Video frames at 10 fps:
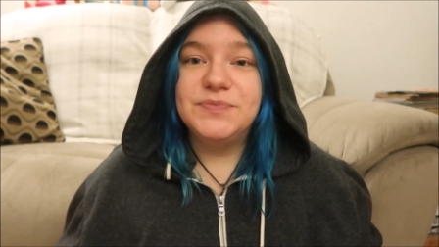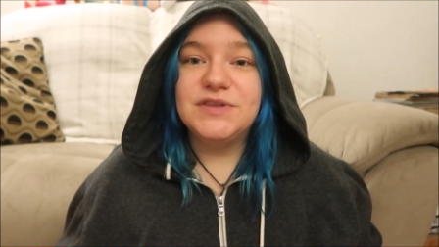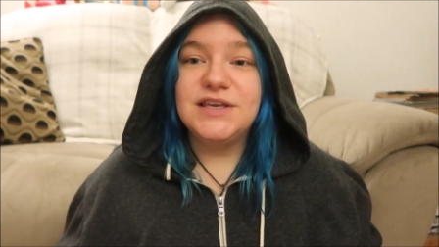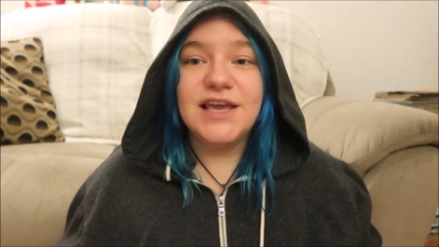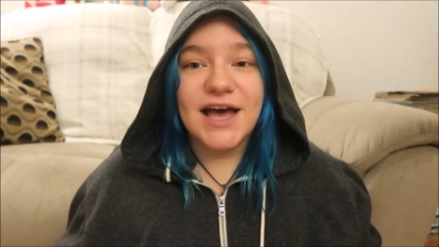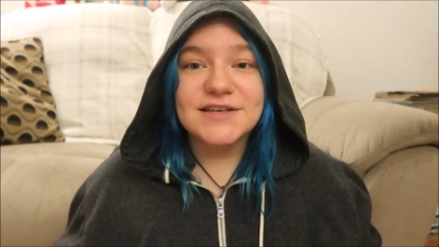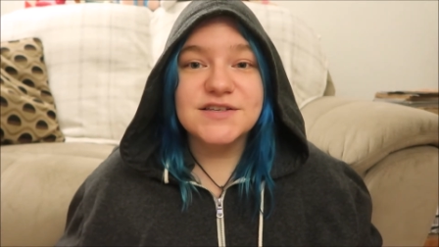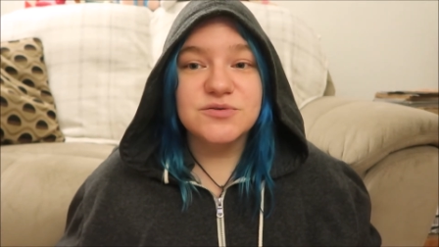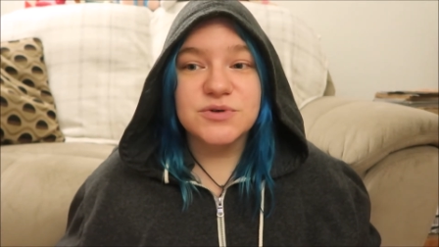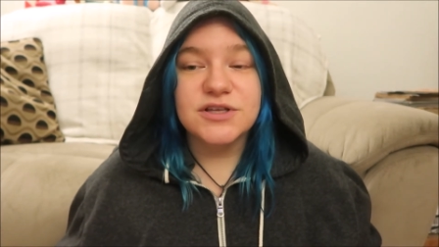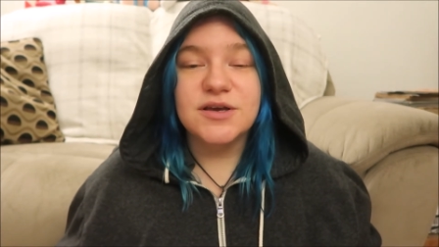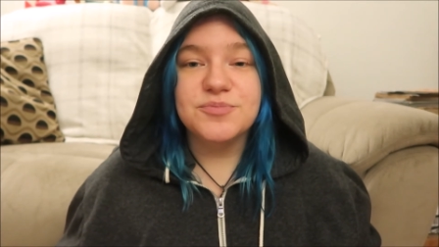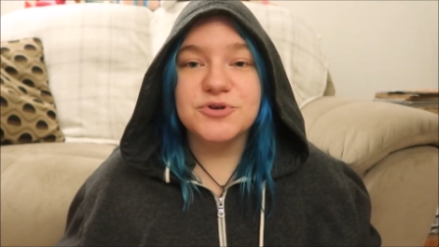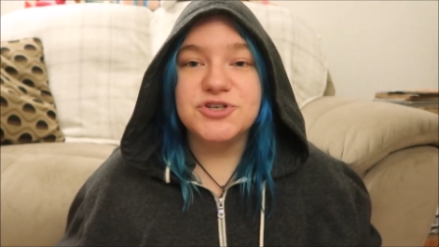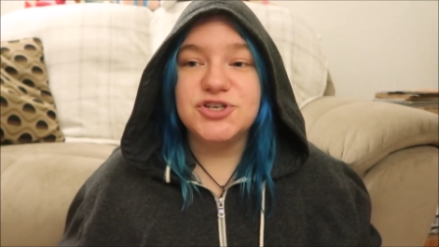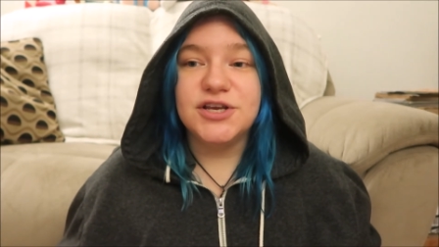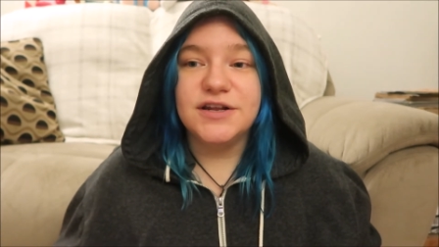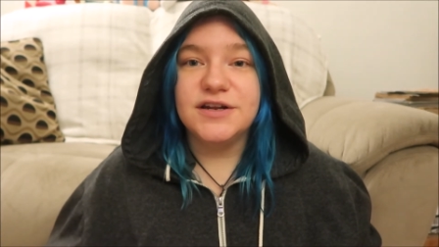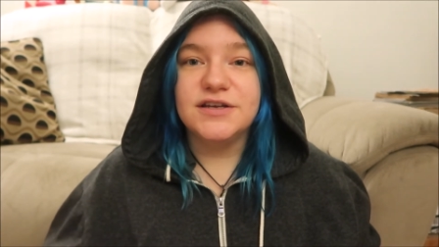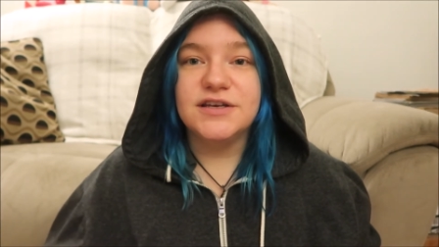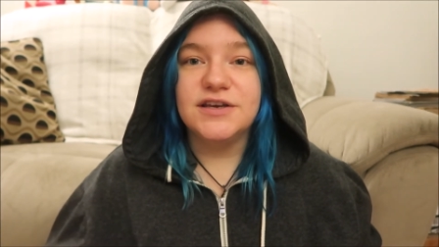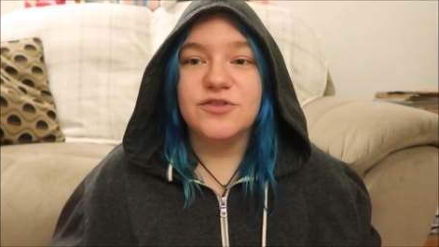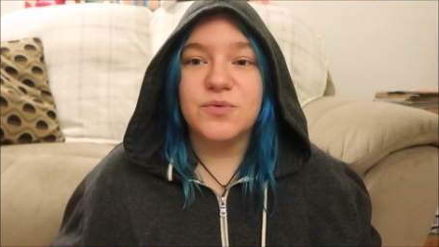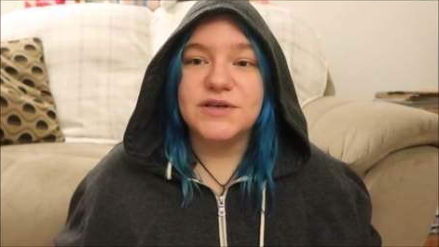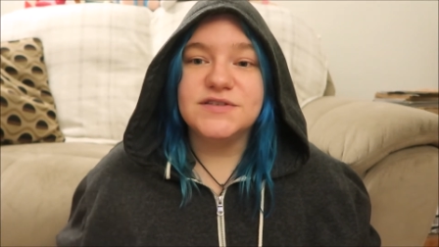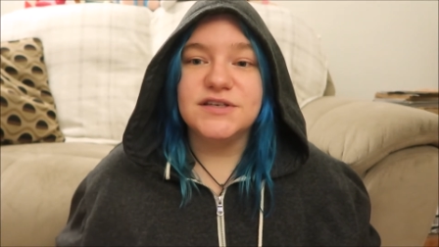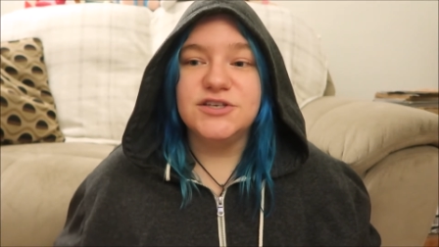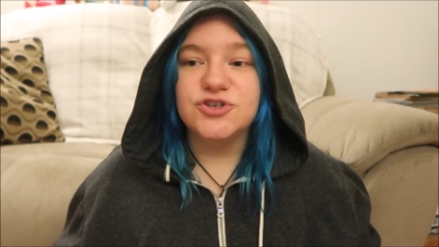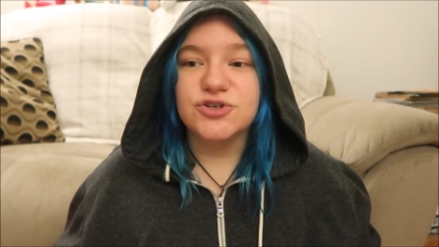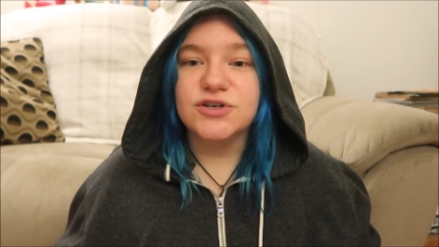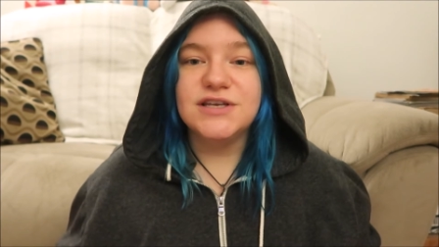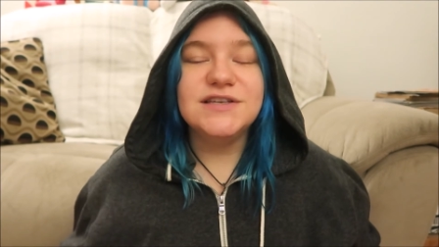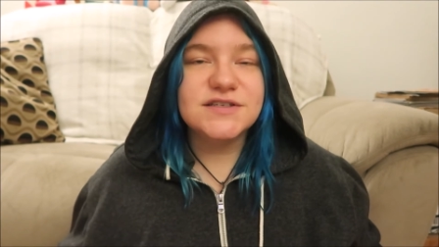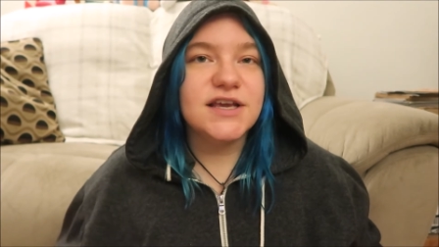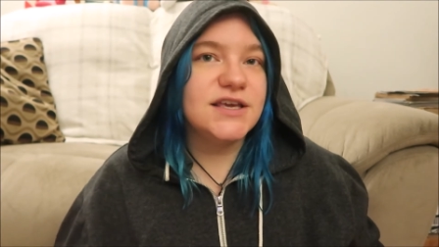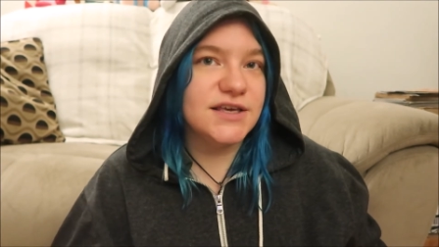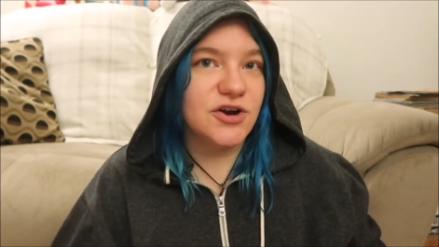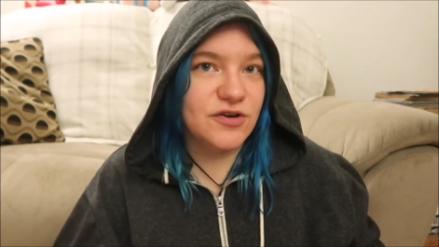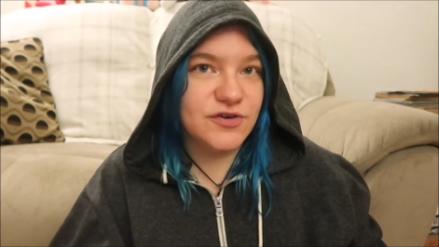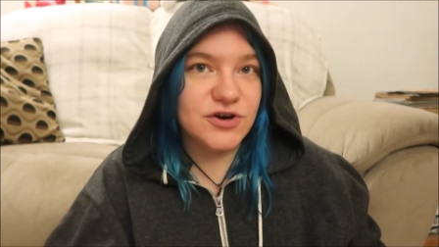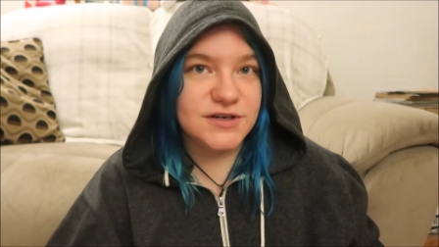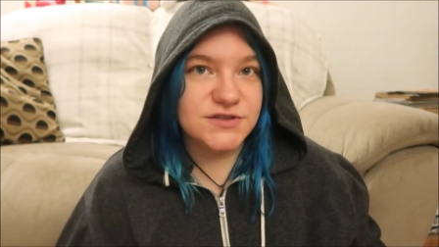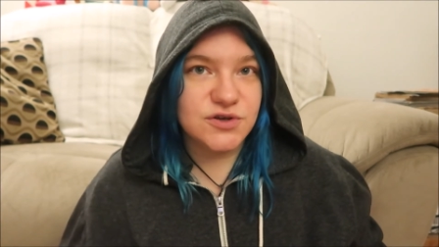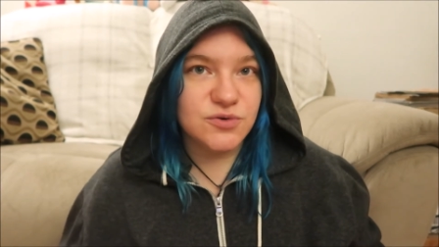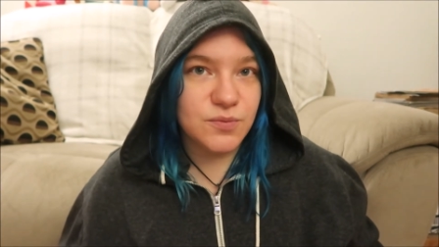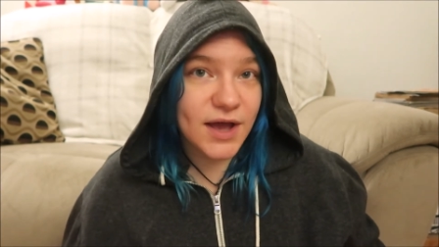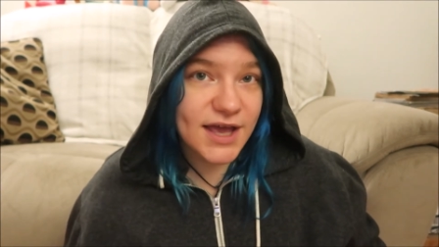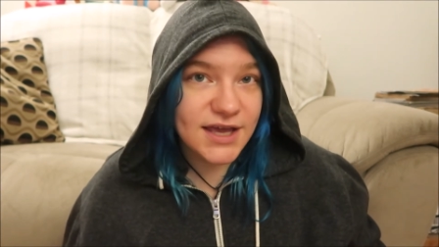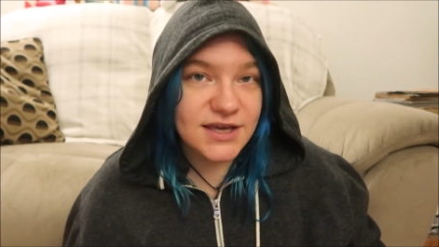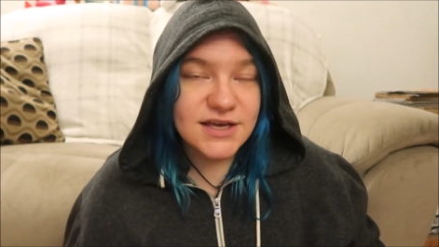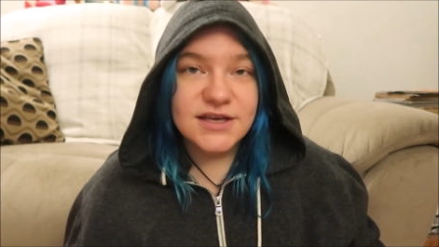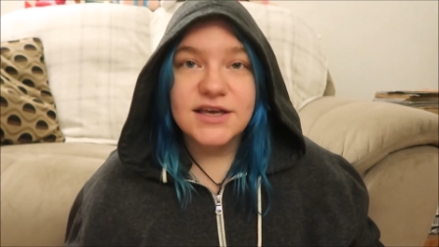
he hasn't really appreciated it in the ways that he should. He's taking care of her in his own way.